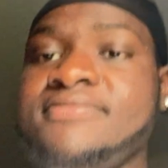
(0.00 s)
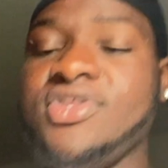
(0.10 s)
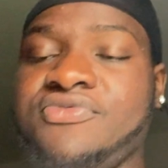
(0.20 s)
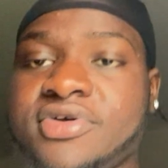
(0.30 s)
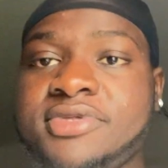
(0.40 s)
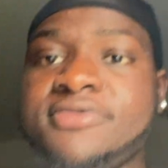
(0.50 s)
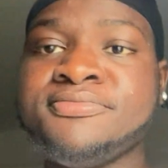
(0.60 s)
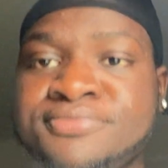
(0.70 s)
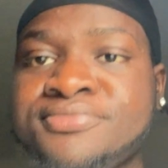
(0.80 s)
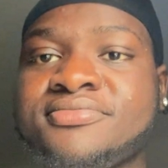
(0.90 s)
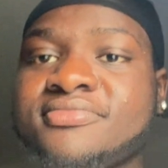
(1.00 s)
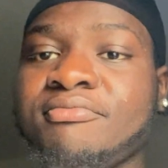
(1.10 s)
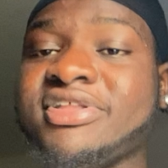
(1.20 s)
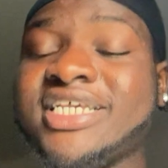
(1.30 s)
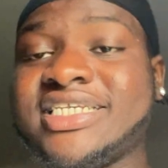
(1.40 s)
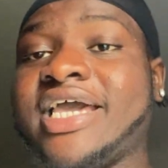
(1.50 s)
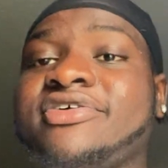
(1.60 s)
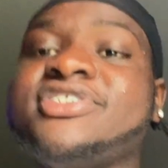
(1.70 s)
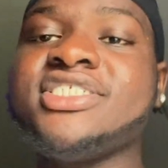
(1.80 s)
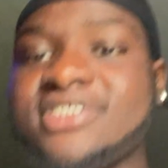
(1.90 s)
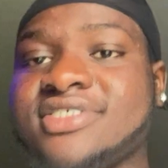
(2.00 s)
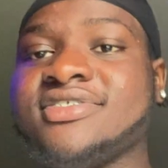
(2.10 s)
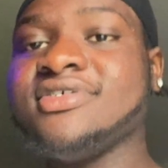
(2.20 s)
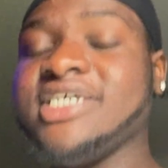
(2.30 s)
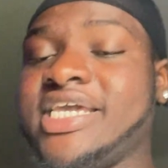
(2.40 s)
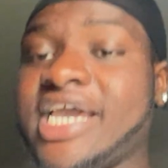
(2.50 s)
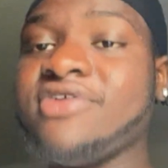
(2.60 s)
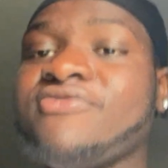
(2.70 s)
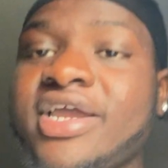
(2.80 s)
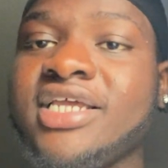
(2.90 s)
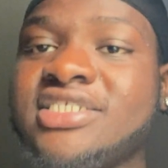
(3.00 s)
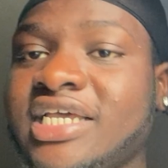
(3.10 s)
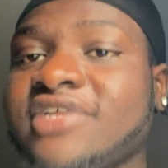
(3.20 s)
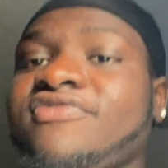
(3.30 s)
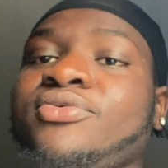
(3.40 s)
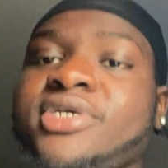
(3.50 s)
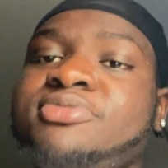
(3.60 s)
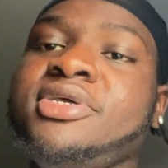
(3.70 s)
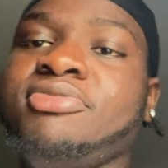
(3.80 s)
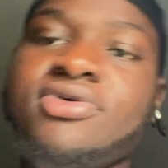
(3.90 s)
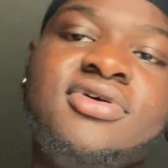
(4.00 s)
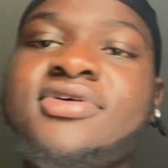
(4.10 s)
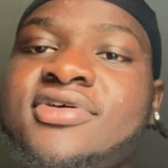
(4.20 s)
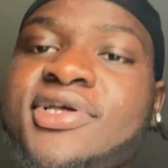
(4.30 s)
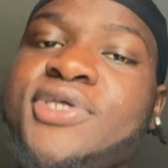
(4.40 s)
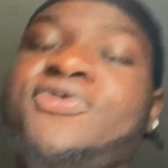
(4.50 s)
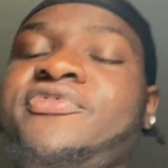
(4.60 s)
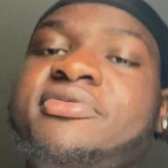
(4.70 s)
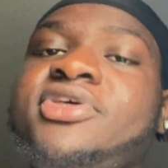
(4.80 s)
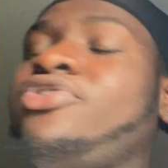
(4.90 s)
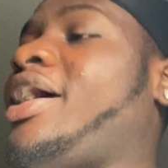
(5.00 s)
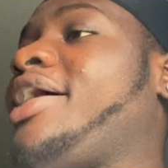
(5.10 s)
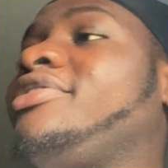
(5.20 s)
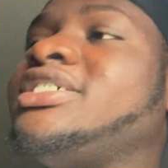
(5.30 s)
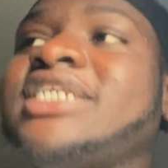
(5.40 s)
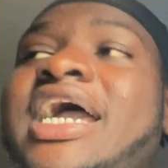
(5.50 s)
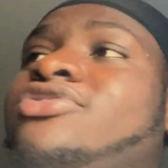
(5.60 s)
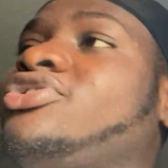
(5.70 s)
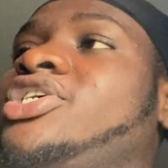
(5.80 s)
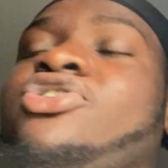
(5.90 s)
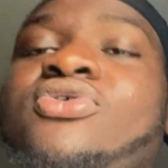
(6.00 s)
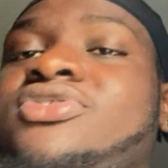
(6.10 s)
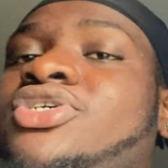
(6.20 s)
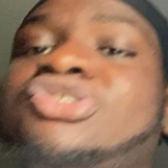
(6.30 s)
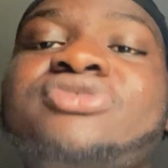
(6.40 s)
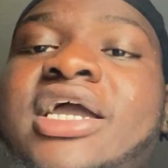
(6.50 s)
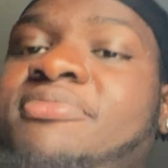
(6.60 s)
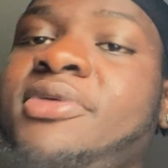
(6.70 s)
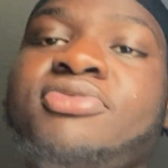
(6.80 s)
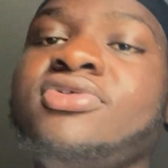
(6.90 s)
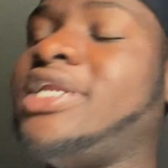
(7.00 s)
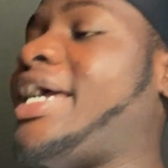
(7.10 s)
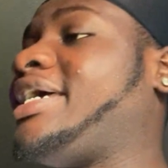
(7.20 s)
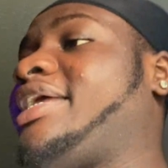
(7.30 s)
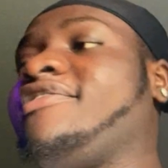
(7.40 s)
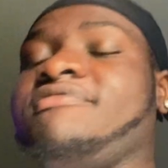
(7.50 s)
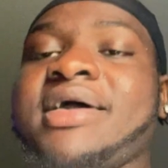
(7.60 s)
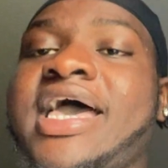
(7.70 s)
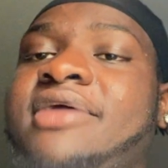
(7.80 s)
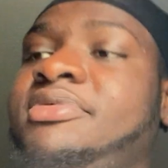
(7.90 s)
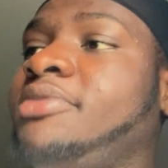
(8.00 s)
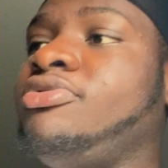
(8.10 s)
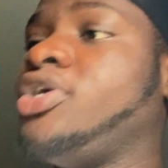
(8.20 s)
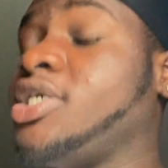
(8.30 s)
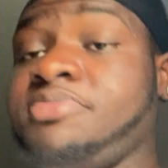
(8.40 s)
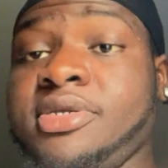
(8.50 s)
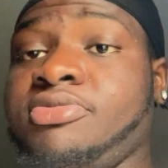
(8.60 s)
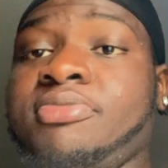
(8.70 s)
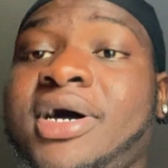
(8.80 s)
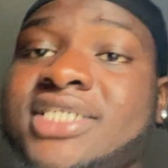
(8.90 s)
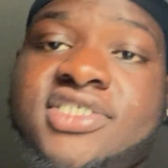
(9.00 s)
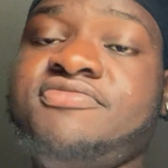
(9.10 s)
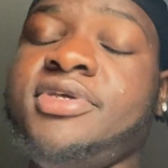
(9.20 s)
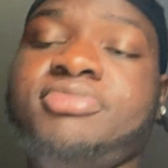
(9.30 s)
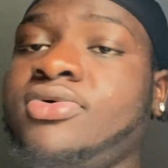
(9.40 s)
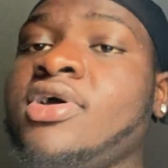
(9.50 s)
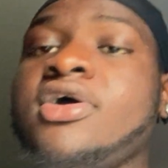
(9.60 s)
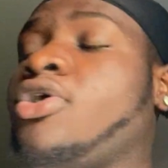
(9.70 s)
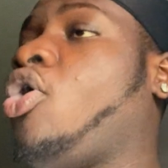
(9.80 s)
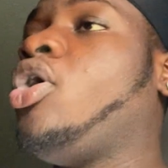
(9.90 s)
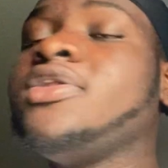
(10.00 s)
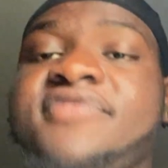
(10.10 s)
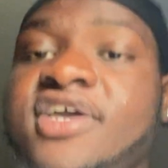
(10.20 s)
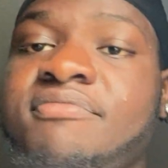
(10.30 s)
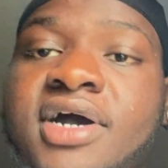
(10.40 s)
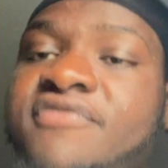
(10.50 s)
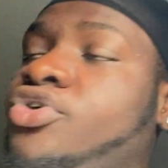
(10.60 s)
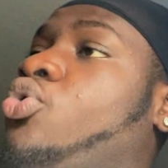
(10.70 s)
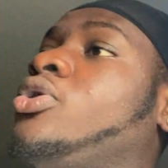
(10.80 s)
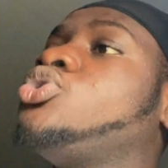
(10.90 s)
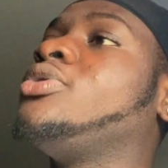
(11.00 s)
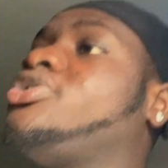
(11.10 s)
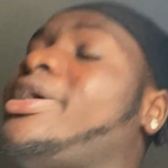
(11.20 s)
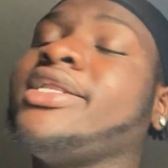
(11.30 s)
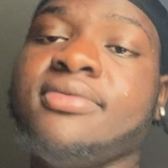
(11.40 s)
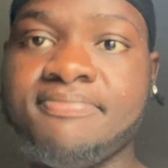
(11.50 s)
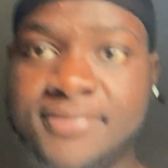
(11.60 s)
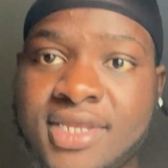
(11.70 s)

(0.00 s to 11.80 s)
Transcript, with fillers: You feel me? But this energy, get ready to influence people. You feel me? Your energy, naturally, you're going to attract people, negative, bad people, good people, positive people. All of the above, you're going to attract them.